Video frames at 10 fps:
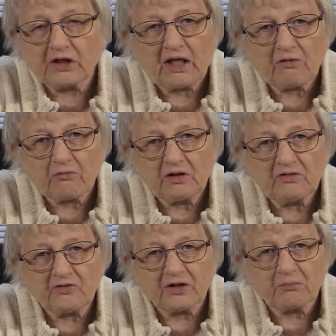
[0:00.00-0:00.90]
to get rid
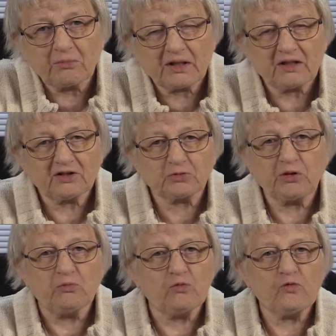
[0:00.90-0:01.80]
of them because
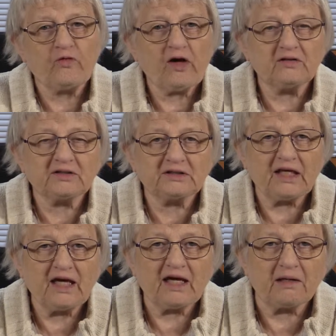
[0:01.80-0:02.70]
we move all the
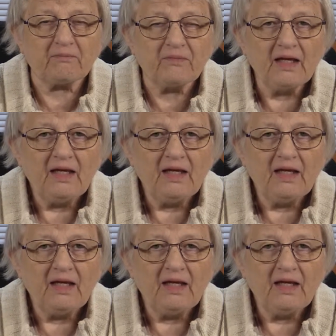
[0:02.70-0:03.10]
time.